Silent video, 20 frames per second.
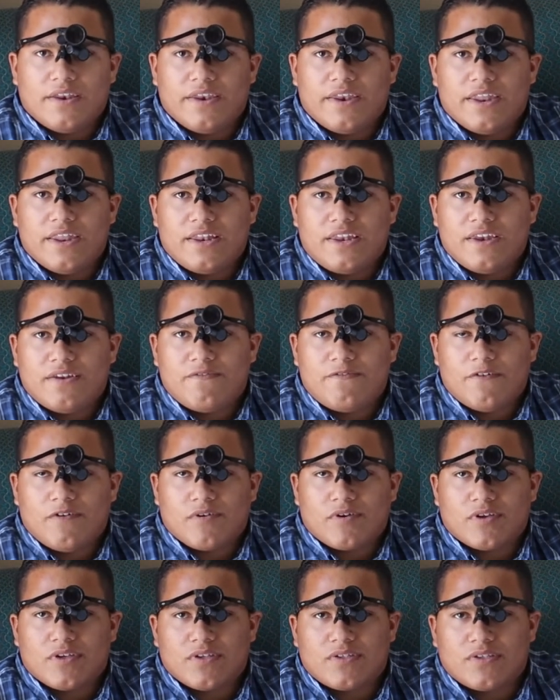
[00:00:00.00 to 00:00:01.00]
they did
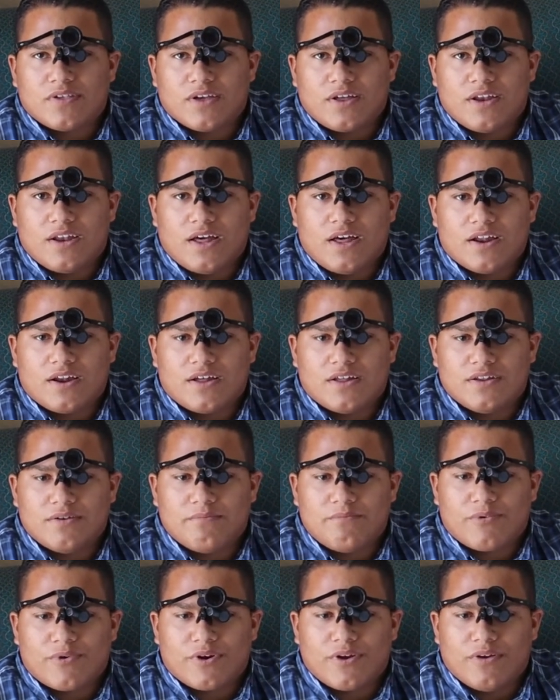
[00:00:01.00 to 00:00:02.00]
focus a lot
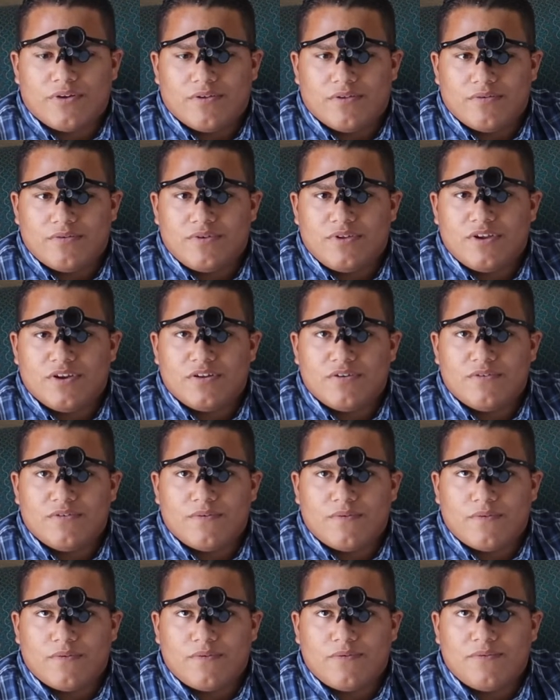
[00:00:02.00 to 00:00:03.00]
on Braille. You
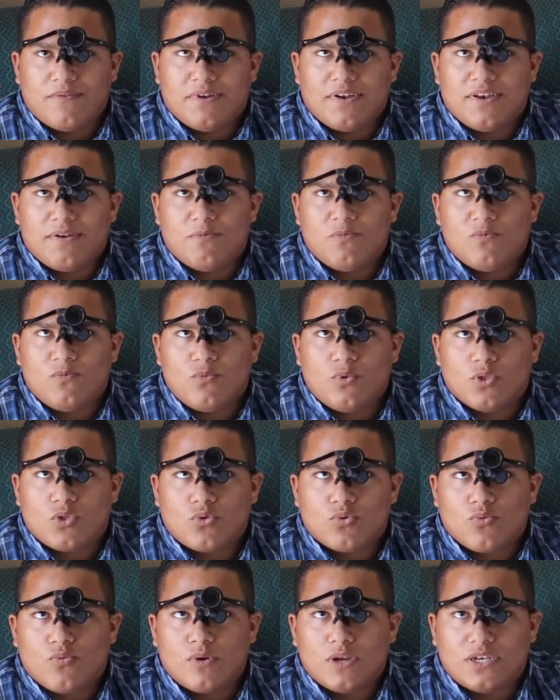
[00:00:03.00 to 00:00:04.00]
know, when
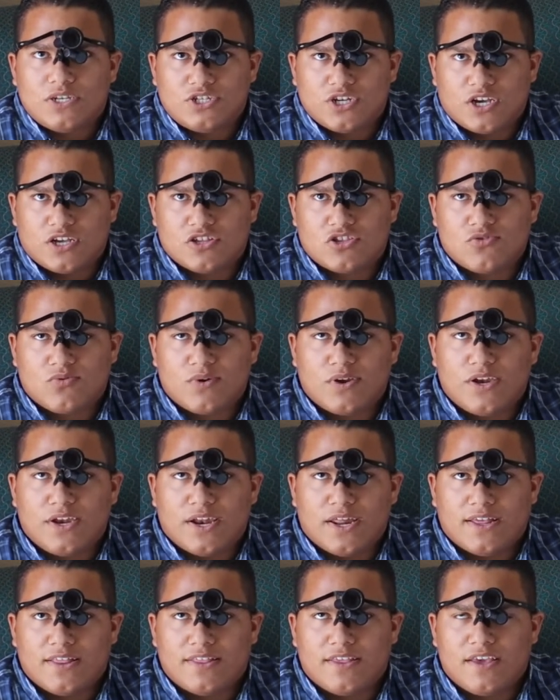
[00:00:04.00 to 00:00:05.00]
when JAWS
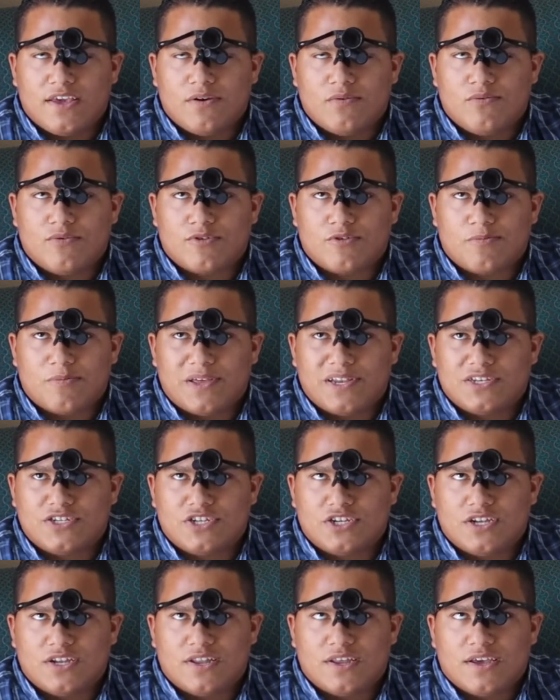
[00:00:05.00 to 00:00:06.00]
2019 was
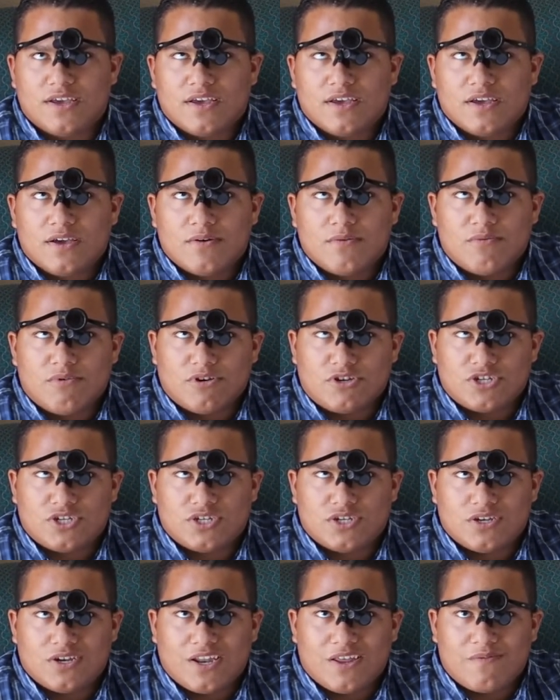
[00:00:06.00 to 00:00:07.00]
mentioned,
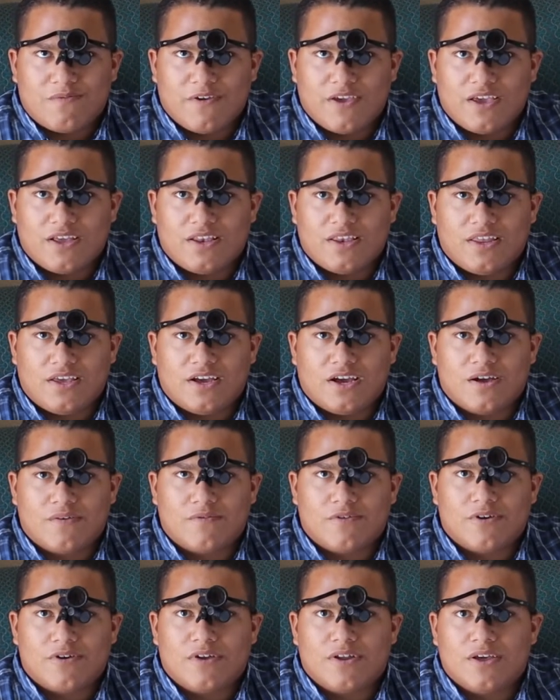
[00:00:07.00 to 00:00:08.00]
which they vaguely
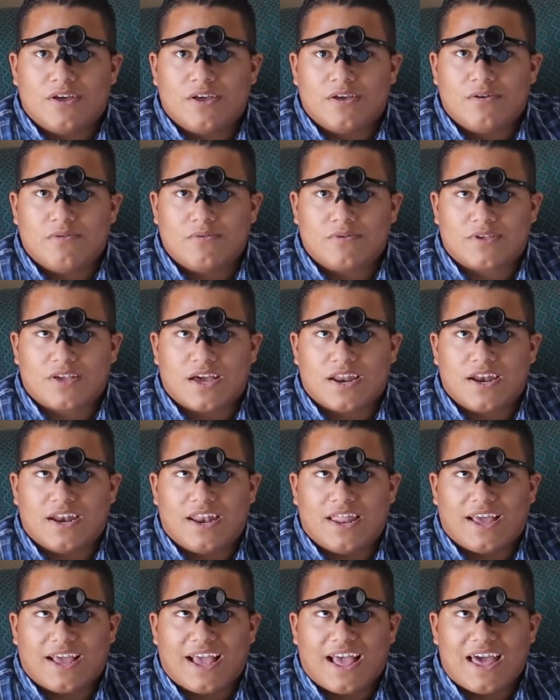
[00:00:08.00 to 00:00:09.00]
covered. It was kind of
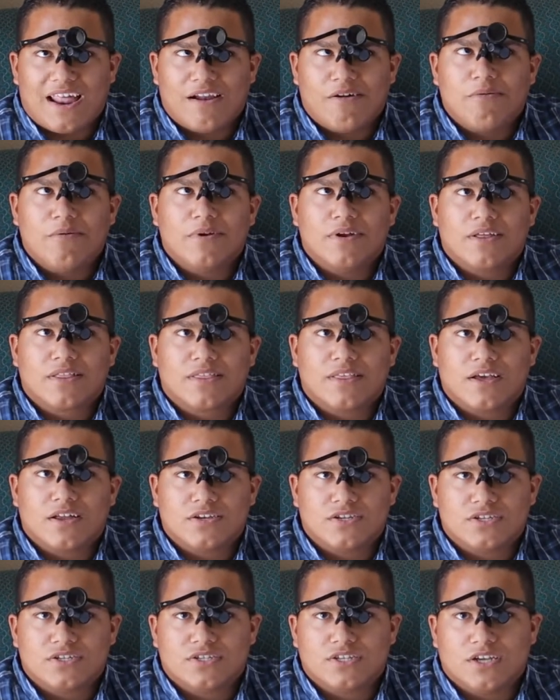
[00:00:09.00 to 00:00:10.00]
like, I don't want to
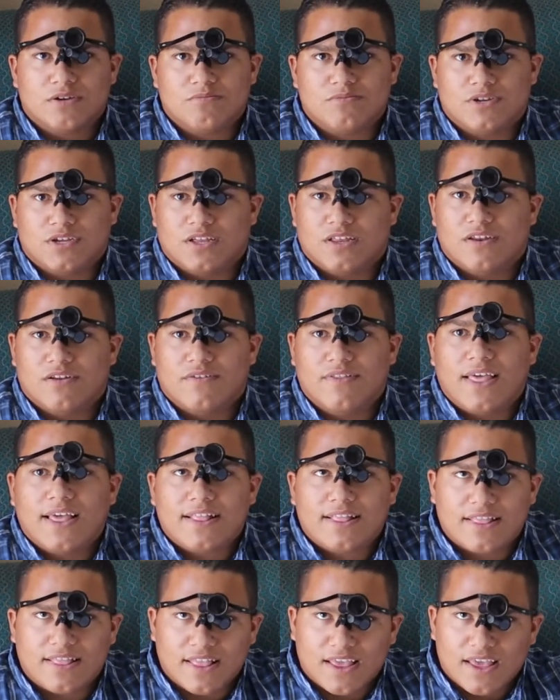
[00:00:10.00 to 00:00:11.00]
touch a subject, you know, like,